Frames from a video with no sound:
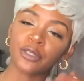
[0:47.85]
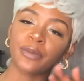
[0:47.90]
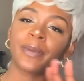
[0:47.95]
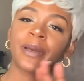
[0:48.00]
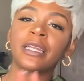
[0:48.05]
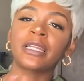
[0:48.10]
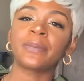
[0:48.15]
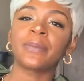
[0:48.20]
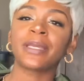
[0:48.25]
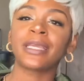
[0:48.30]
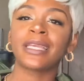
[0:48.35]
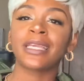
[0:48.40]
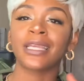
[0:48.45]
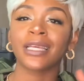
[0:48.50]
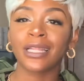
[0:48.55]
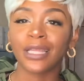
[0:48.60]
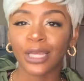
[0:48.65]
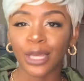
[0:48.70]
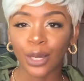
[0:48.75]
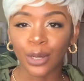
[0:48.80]
we're about to be
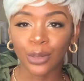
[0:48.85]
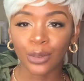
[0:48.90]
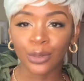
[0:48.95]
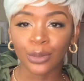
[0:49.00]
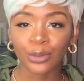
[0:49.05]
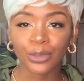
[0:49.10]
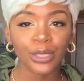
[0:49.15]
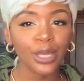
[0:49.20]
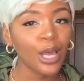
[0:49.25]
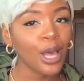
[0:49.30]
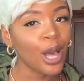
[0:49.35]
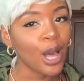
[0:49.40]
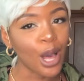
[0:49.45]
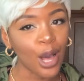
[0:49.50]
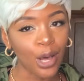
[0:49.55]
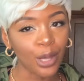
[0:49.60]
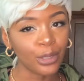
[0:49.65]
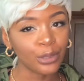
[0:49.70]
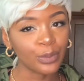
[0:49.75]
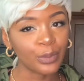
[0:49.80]
killing hoes
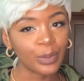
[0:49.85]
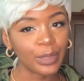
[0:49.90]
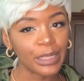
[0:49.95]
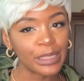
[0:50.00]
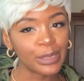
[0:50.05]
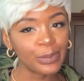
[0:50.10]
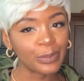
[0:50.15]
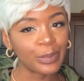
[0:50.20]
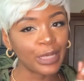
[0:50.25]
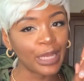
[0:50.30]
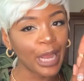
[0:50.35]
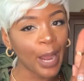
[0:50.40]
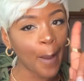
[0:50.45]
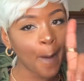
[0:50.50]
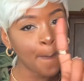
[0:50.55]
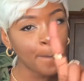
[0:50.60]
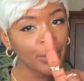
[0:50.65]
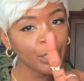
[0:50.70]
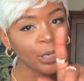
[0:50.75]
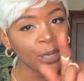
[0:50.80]
all 2020.
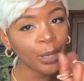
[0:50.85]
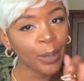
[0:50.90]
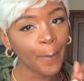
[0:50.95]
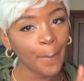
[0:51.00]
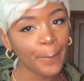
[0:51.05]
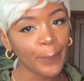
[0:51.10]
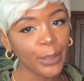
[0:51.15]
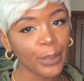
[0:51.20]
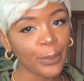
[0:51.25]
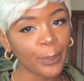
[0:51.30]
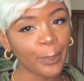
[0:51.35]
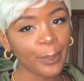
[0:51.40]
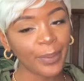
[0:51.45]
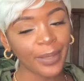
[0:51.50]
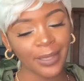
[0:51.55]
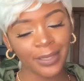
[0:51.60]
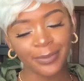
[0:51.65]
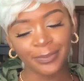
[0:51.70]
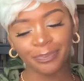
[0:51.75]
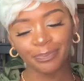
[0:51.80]

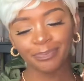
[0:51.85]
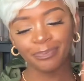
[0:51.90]
Boop.